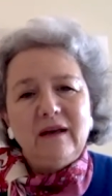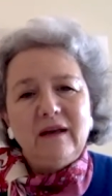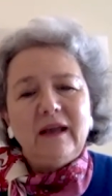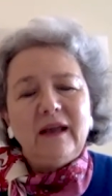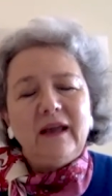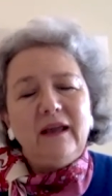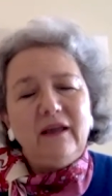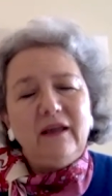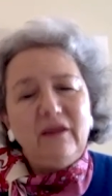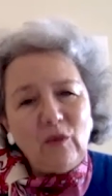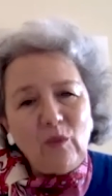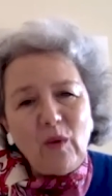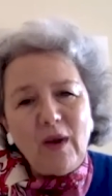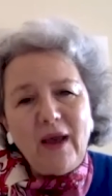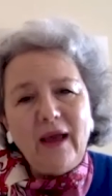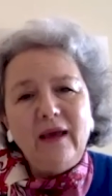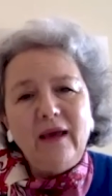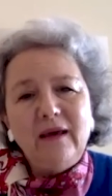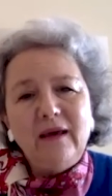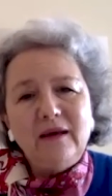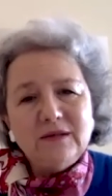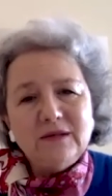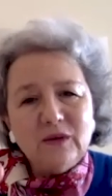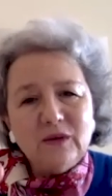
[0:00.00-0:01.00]
in the
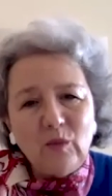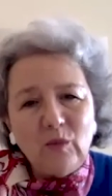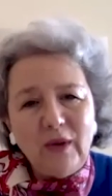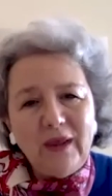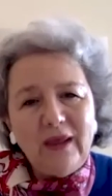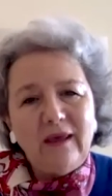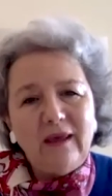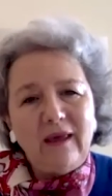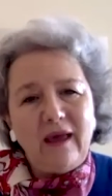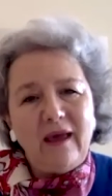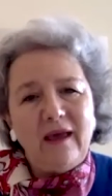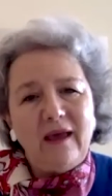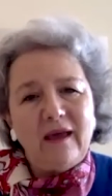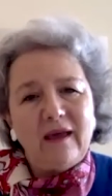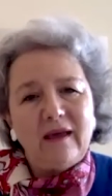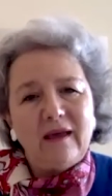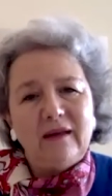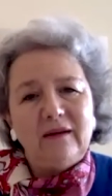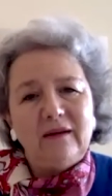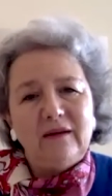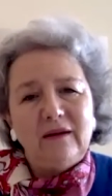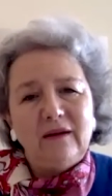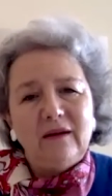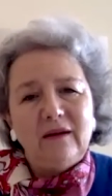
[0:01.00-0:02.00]
ways that we
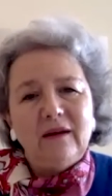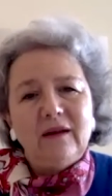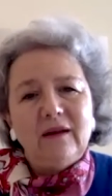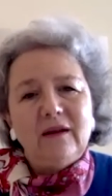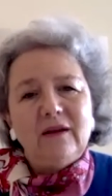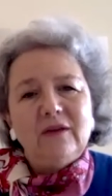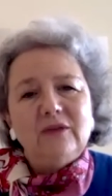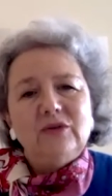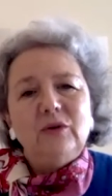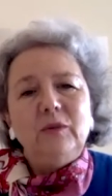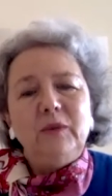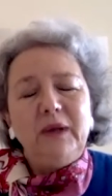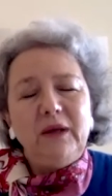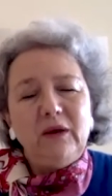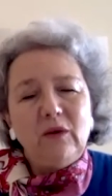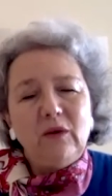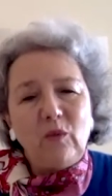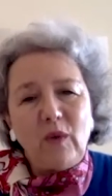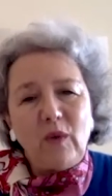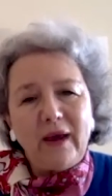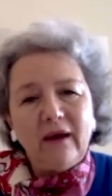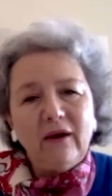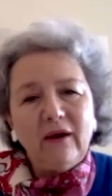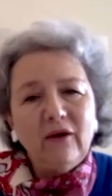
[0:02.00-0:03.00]
can to be
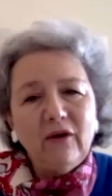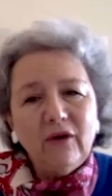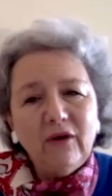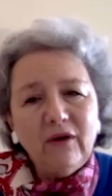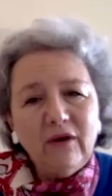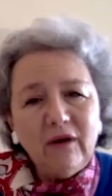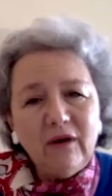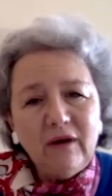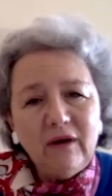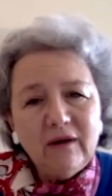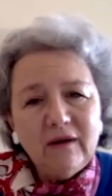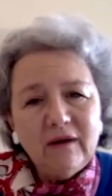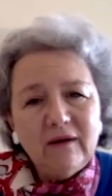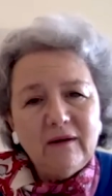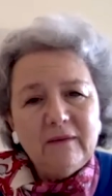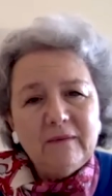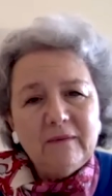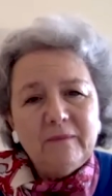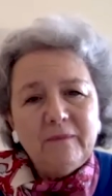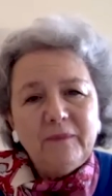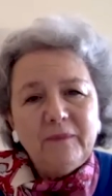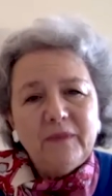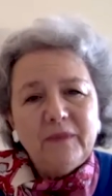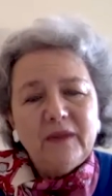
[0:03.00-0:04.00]
aware,
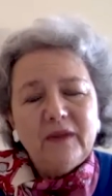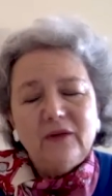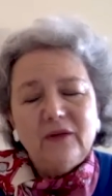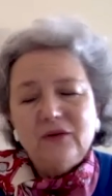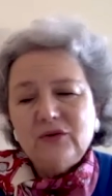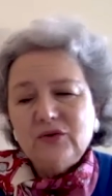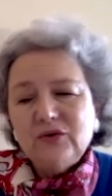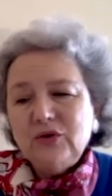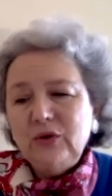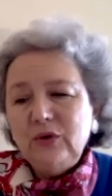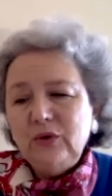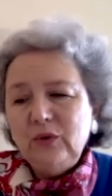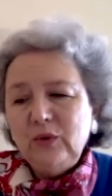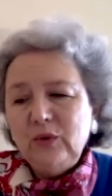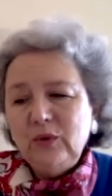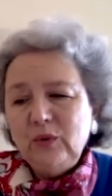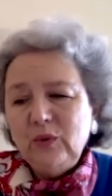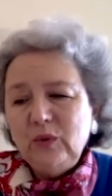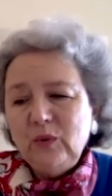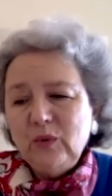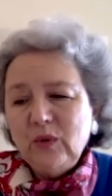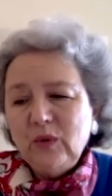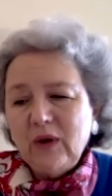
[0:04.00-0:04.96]
to